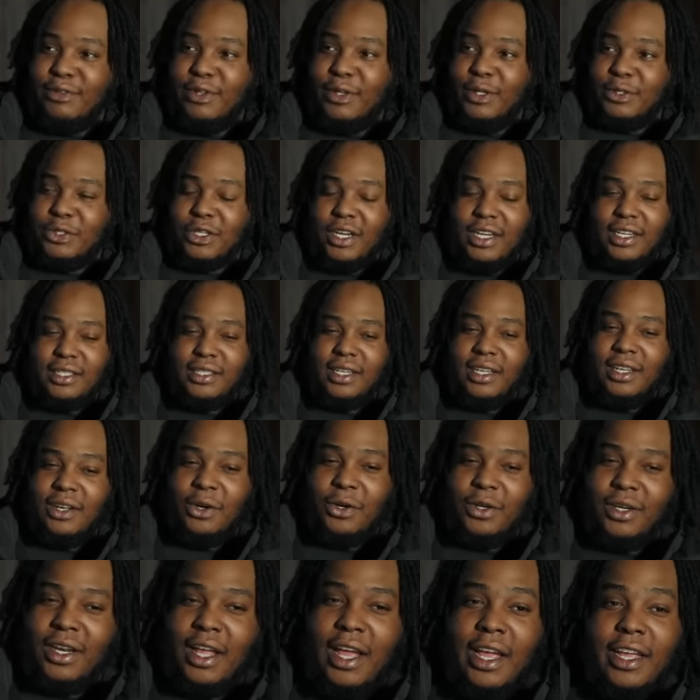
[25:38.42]
know what I'm trying to say
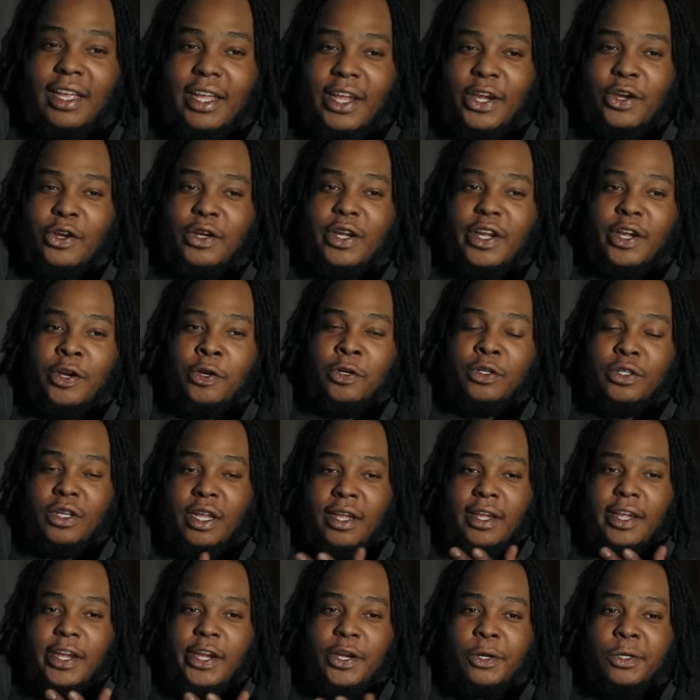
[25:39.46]
or like here here
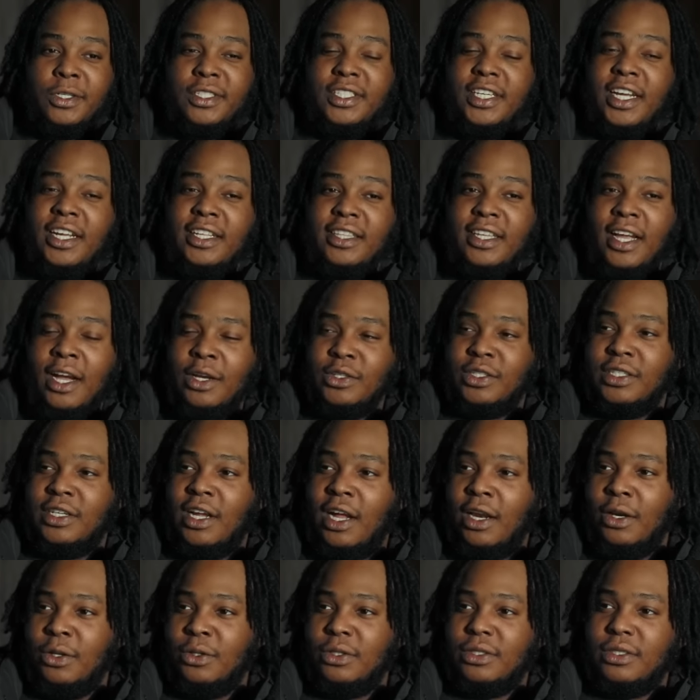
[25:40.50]
here's ten thousand
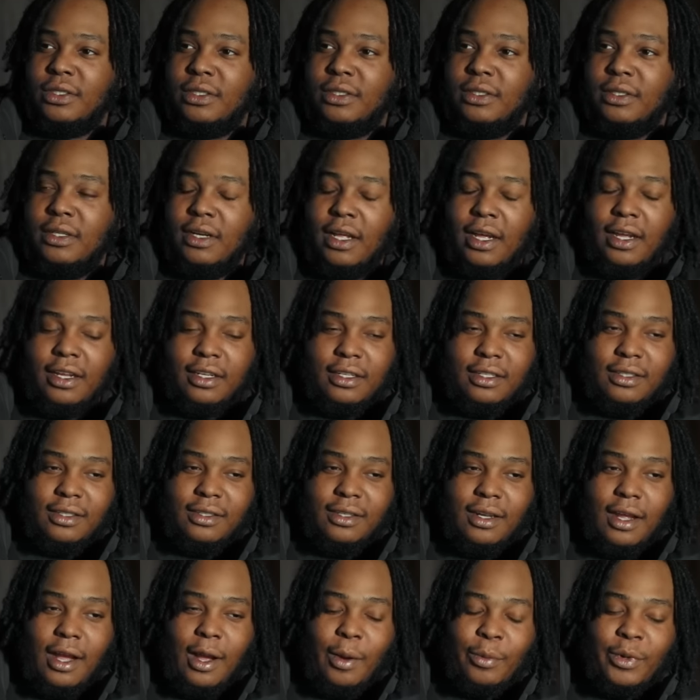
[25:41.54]
dollars like
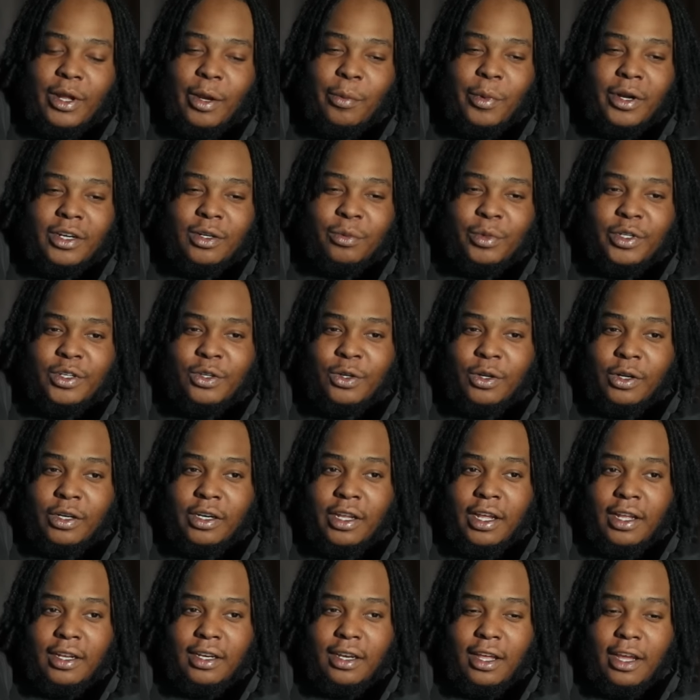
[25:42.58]
mm-hmm. I'm not about to be doing
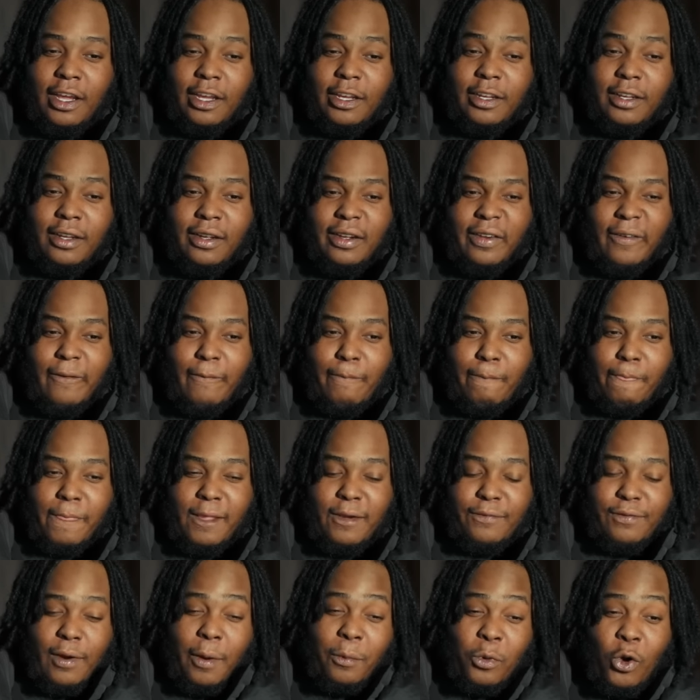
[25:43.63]
that like.
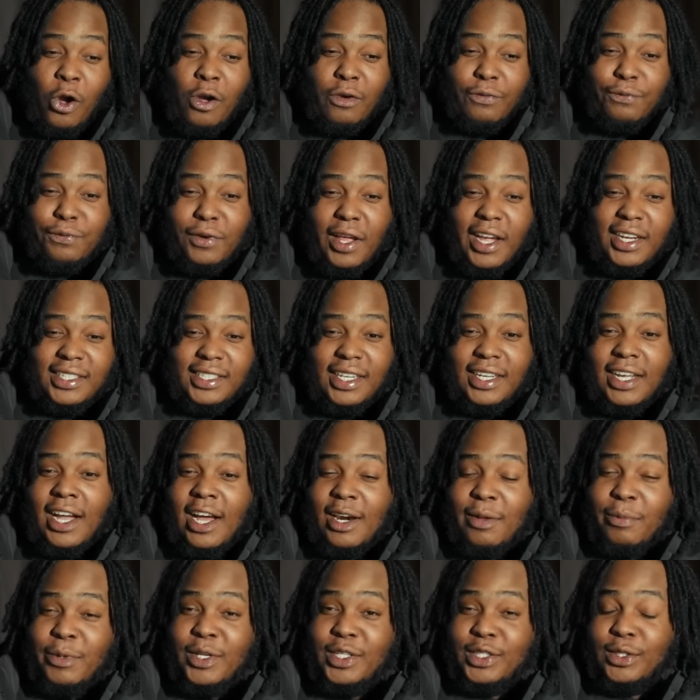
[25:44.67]
If I'm going flex, it
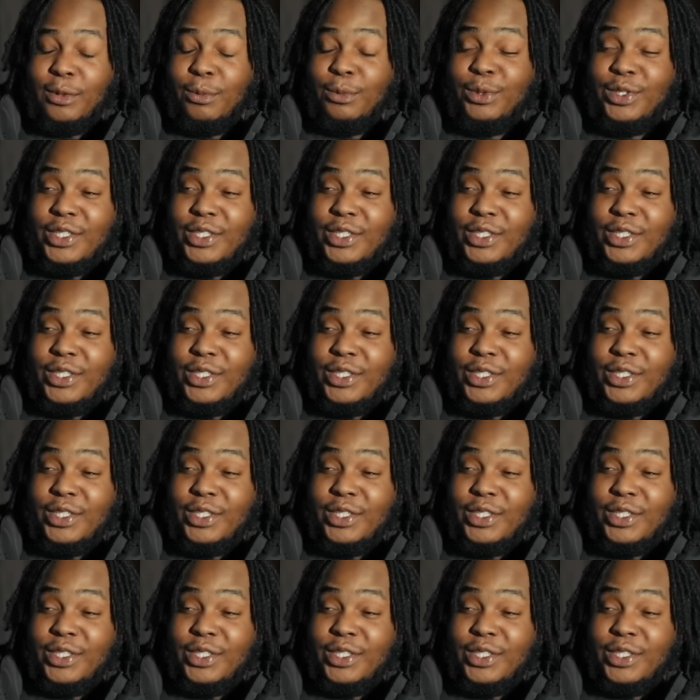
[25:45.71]
got to be some